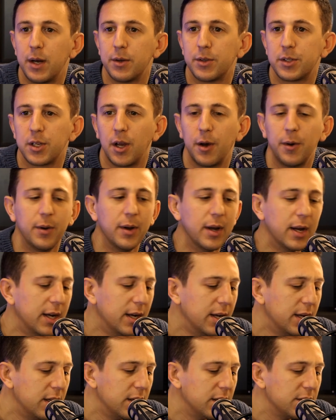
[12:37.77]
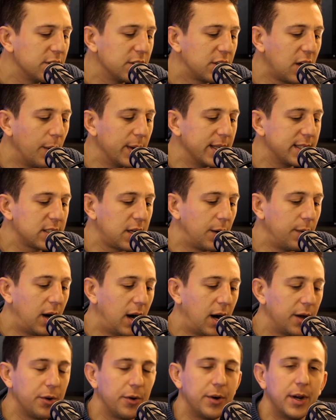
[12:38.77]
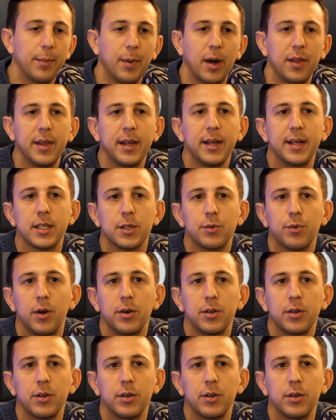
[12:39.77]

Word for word: So to go in so hard on him, I think, is wrong.